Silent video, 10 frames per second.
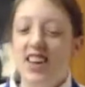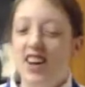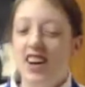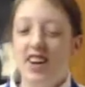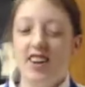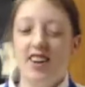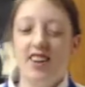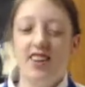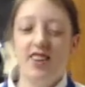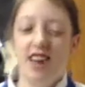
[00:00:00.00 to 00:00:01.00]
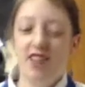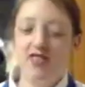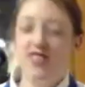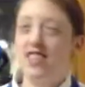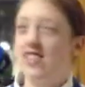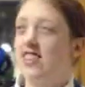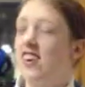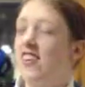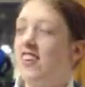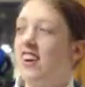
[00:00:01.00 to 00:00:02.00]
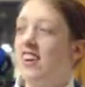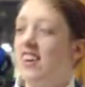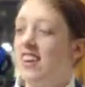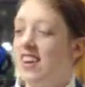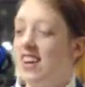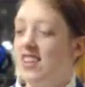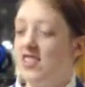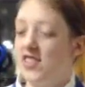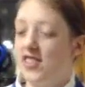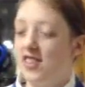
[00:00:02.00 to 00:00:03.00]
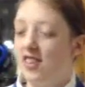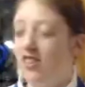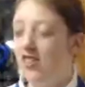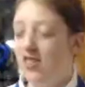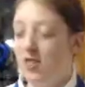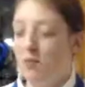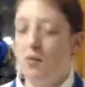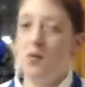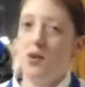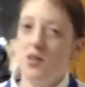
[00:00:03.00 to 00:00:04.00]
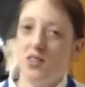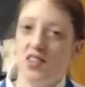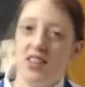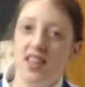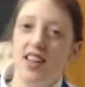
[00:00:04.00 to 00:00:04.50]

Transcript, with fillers: uh, after this long, I, I kind of just start losing my words.